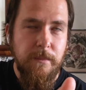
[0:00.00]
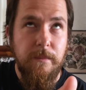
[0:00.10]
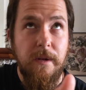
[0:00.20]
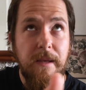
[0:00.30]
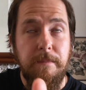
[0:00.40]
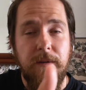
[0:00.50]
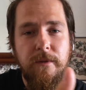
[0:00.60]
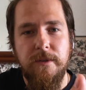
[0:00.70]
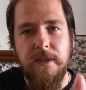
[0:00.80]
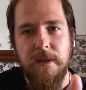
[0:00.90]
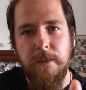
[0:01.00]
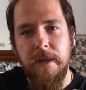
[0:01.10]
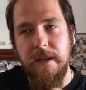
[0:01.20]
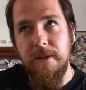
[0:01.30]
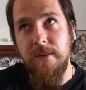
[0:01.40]
like previously we
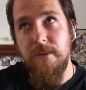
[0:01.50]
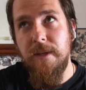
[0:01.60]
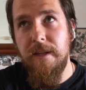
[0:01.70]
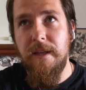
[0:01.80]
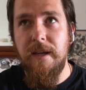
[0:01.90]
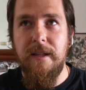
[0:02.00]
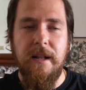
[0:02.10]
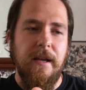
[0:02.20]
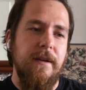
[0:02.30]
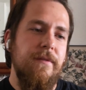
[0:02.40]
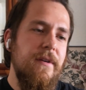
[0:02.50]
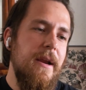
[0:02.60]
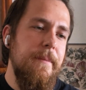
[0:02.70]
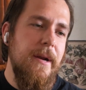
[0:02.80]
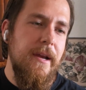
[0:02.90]
had to detect like
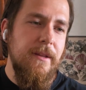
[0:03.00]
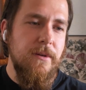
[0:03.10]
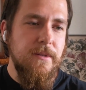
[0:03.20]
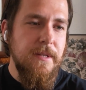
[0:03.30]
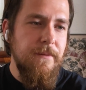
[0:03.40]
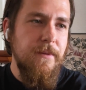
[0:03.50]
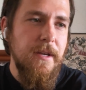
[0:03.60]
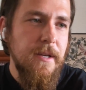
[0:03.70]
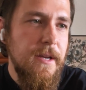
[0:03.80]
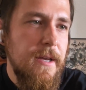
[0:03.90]
frame rate or something